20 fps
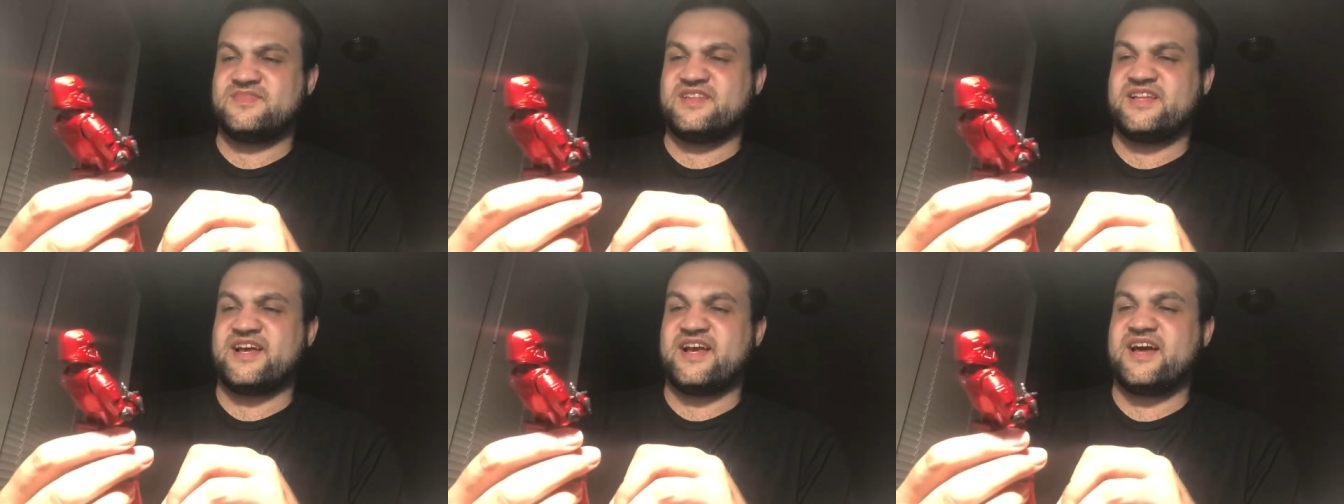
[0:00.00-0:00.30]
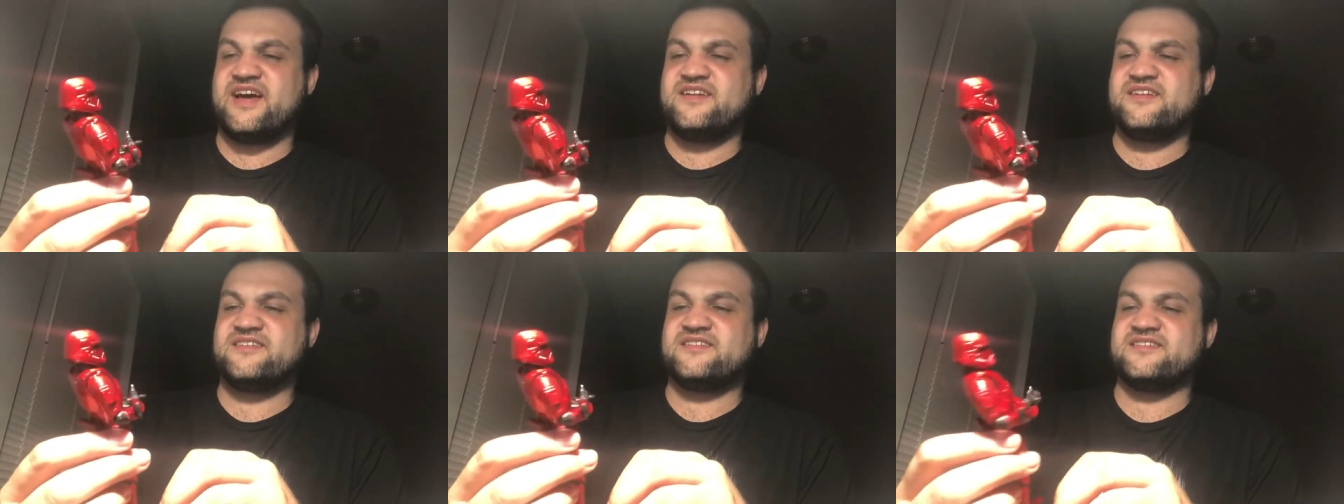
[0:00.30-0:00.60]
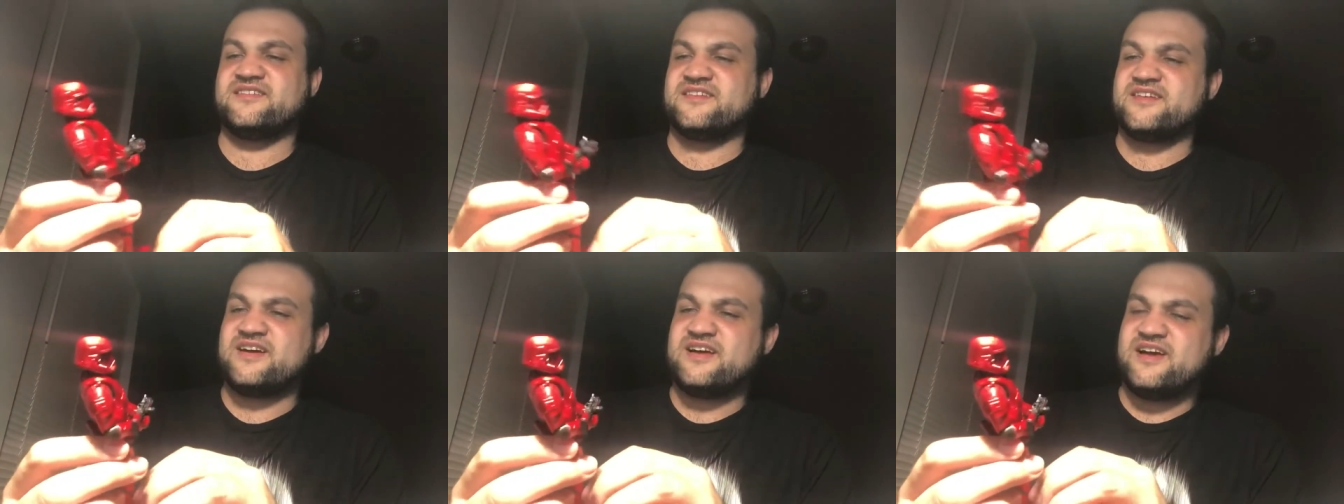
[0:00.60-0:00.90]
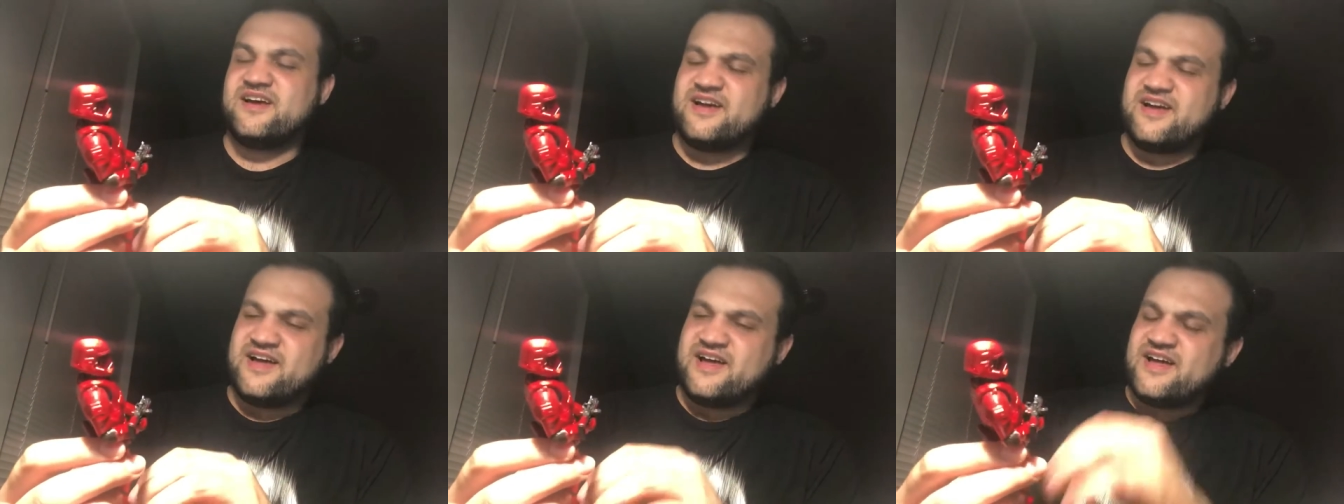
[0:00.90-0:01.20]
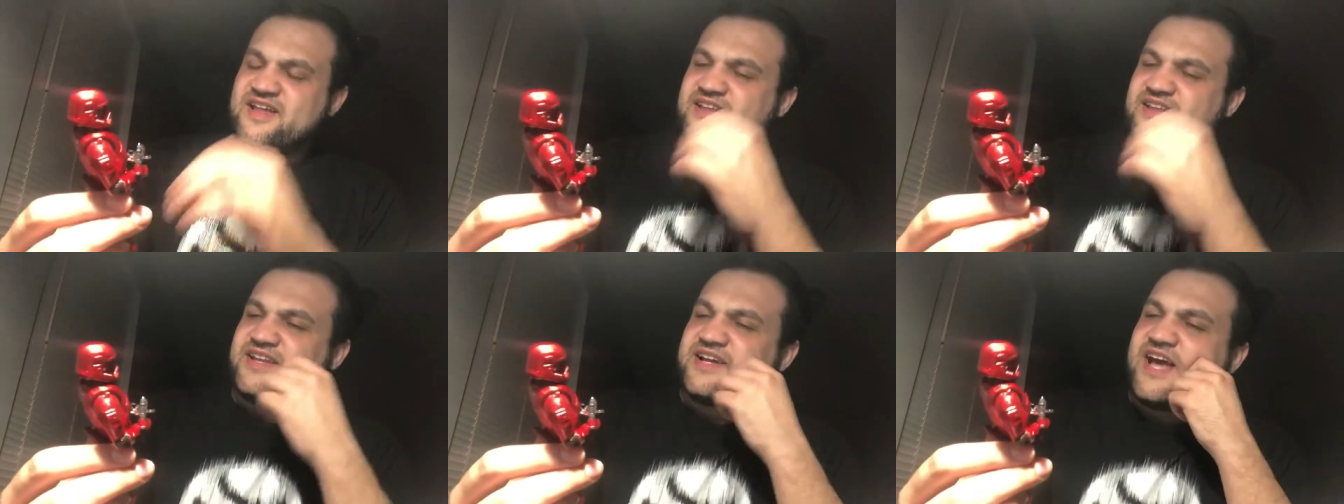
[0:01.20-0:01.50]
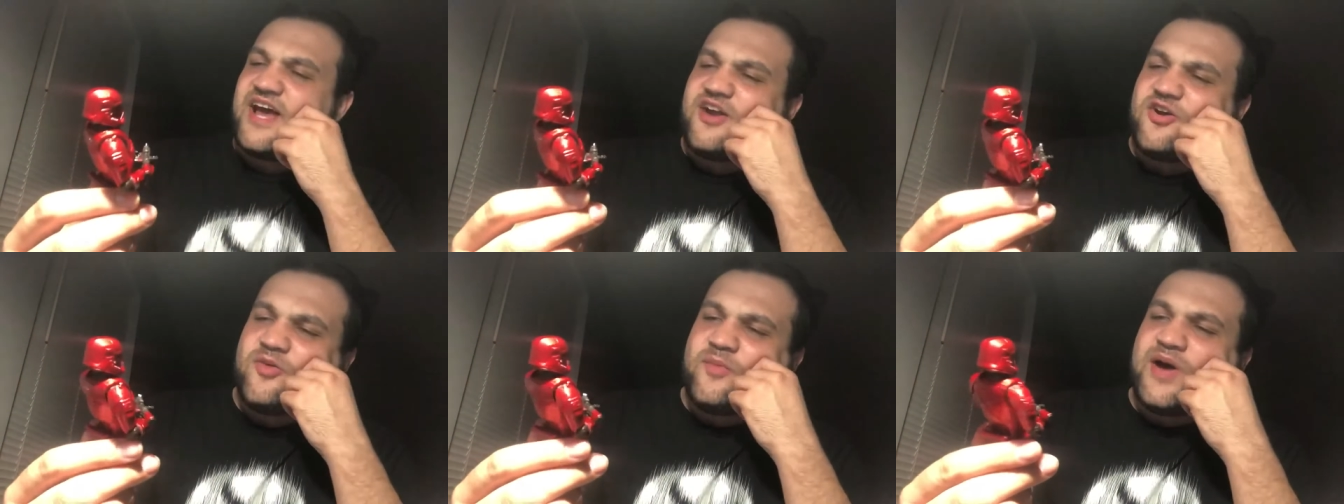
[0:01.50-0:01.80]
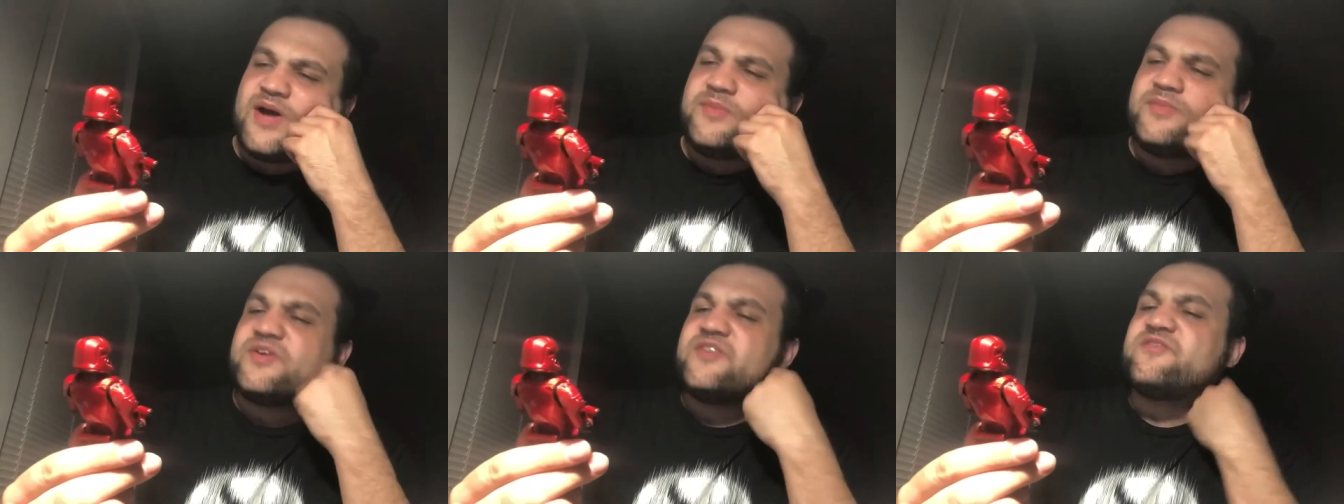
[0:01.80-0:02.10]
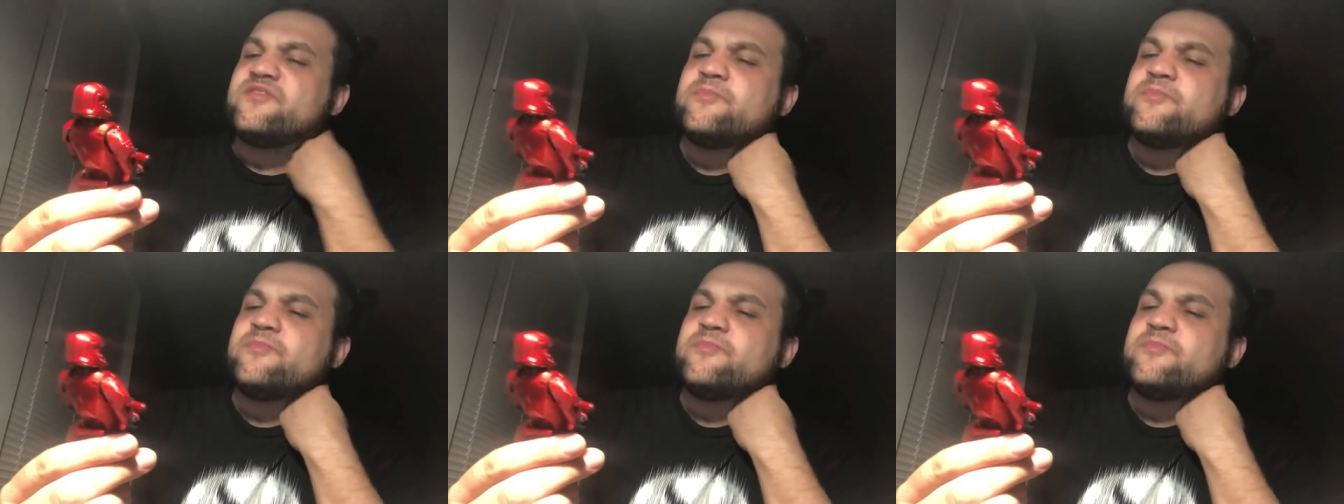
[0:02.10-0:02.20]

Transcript: they kind of they kind of remind me of